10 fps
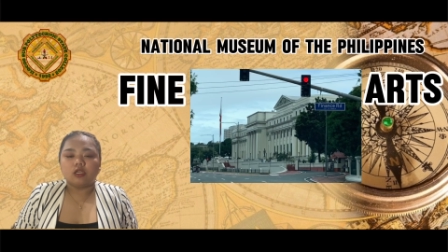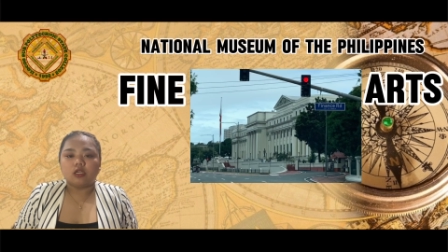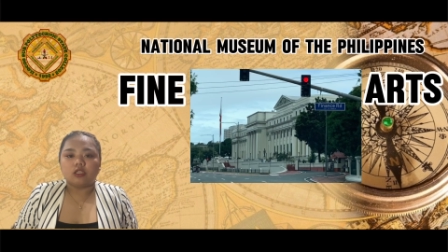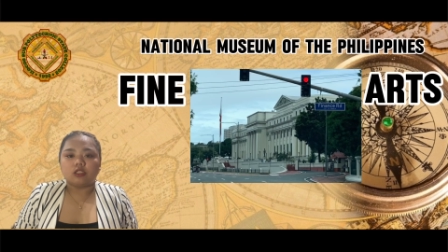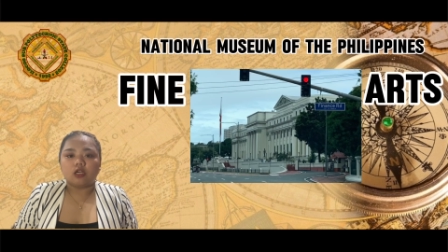
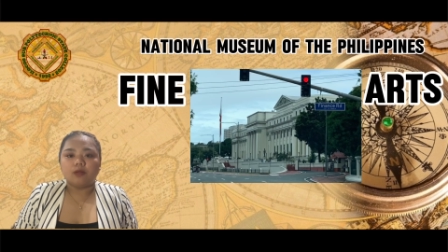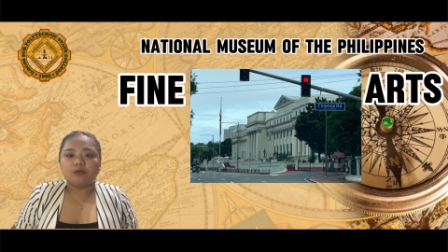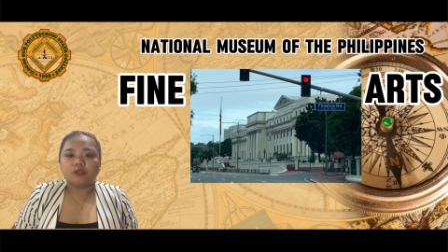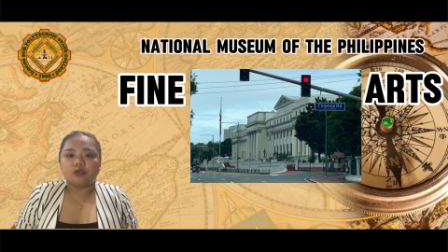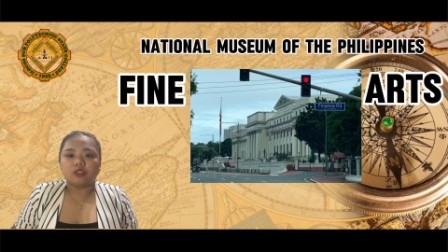
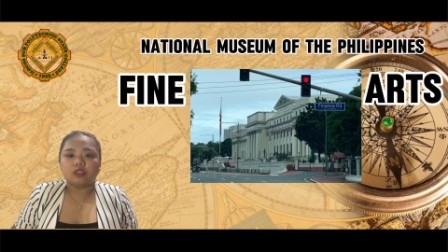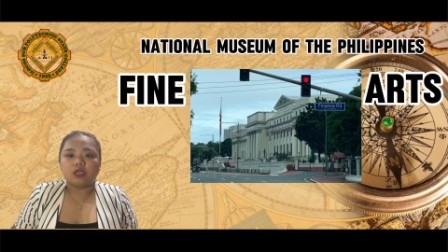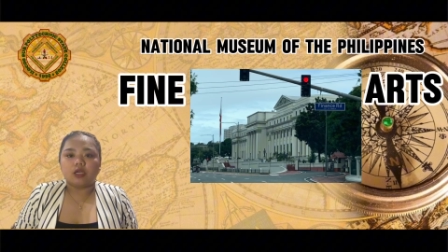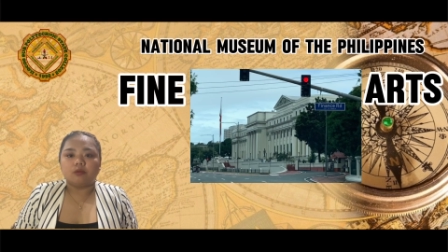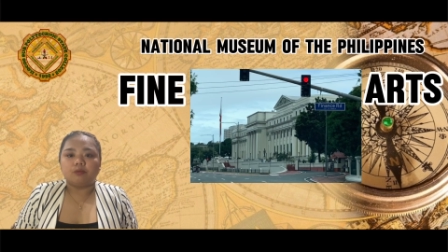sculptors,
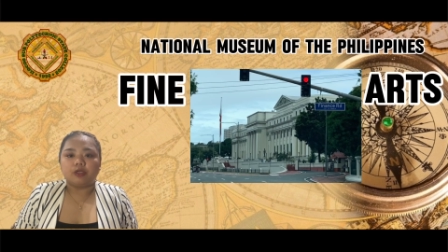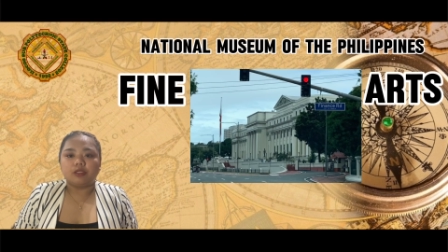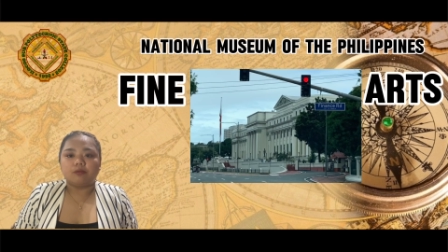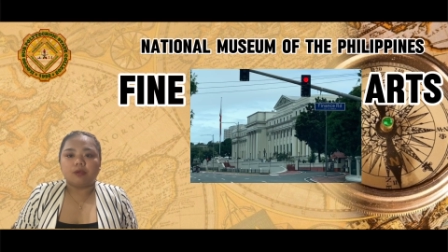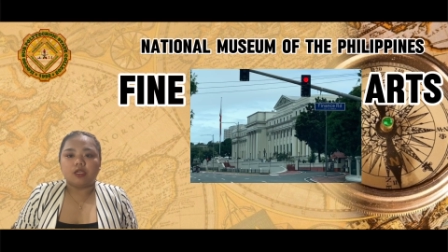and
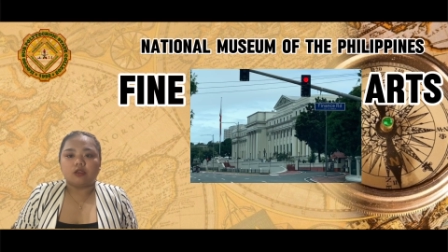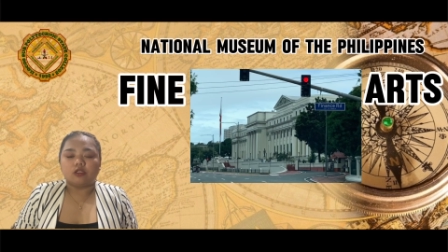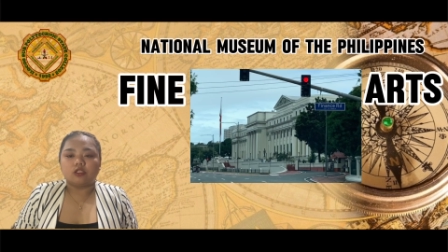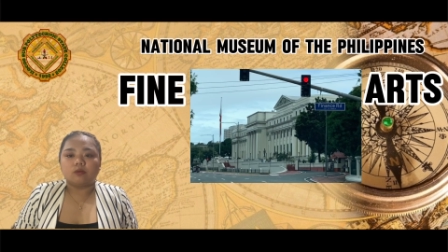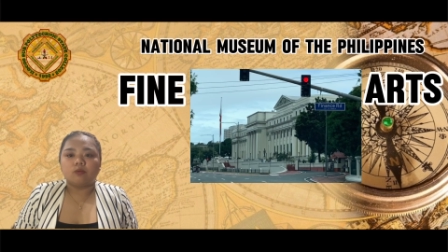printmakers.